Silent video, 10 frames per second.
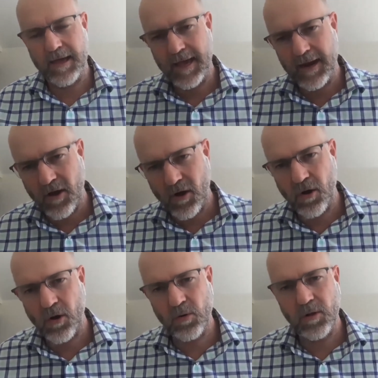at a
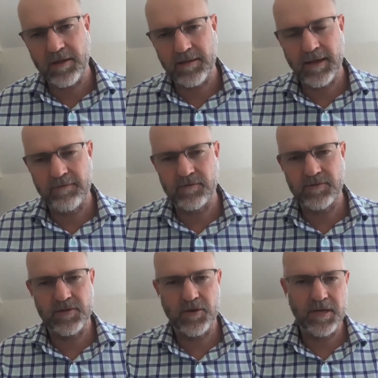whole other level.
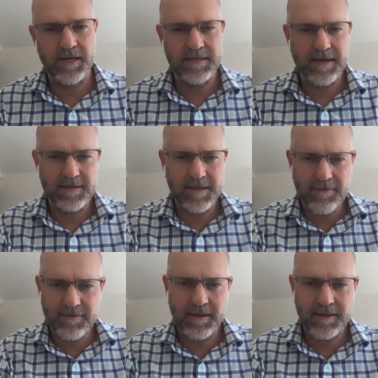So it does
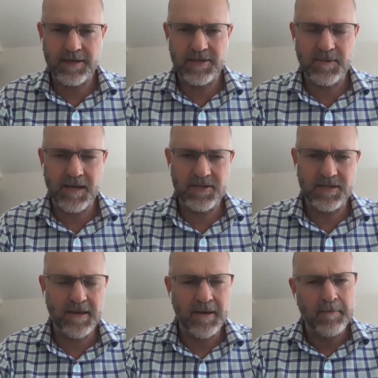everything that I just
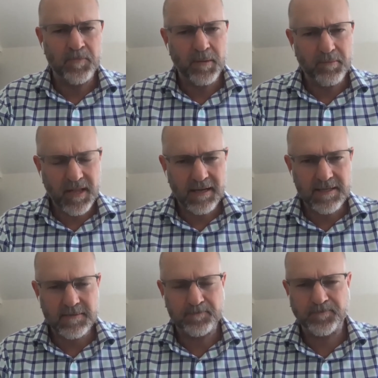mentioned,
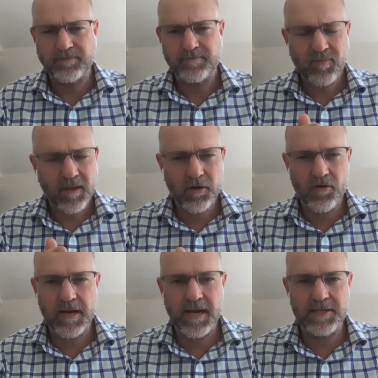plus
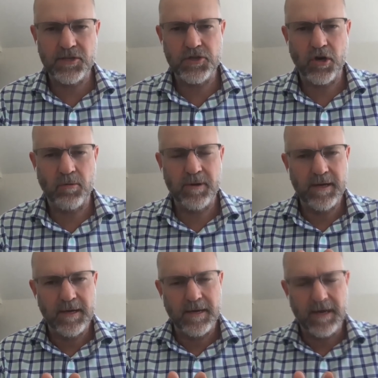creates a job,
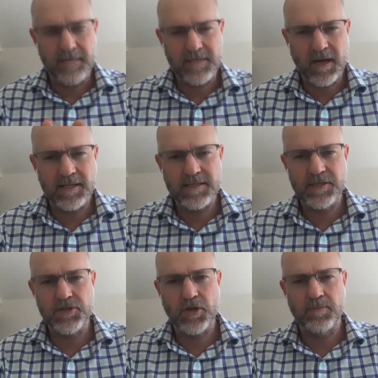assigns
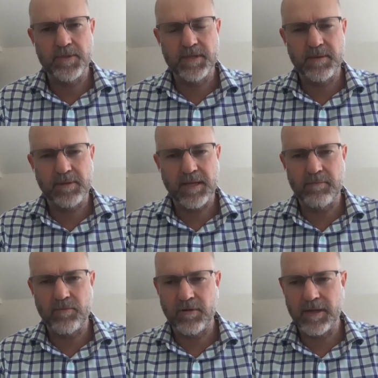the job to the
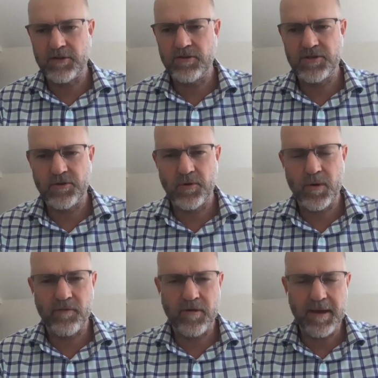plumber or electrician or
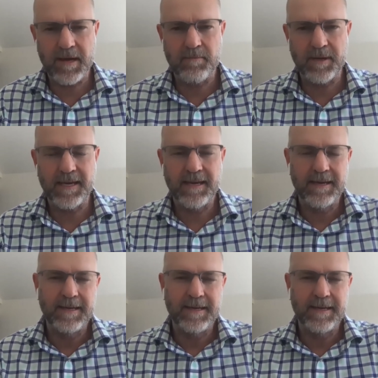whoever it may be,